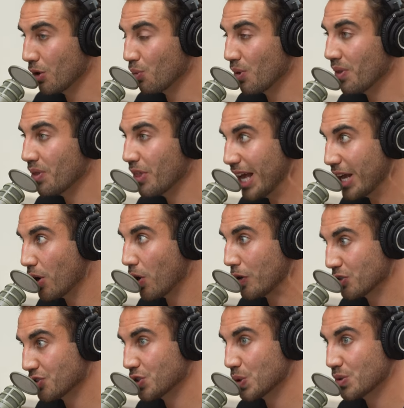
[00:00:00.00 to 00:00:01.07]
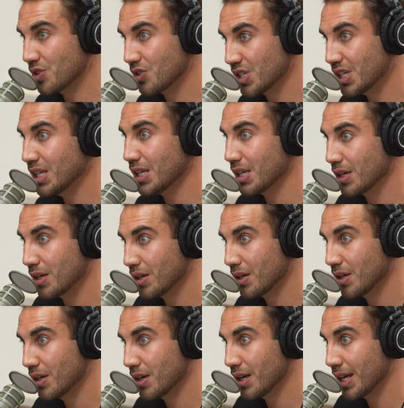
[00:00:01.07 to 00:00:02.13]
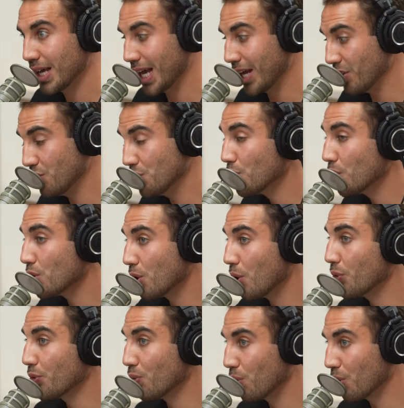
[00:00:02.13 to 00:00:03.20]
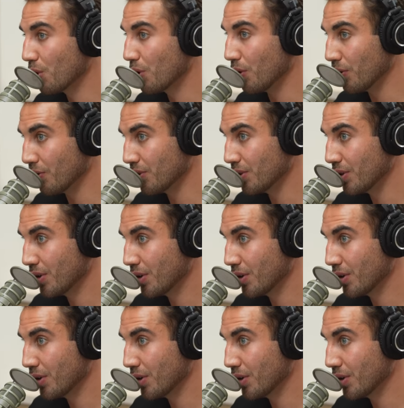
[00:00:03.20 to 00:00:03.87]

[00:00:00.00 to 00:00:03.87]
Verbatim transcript: when they also see in your own world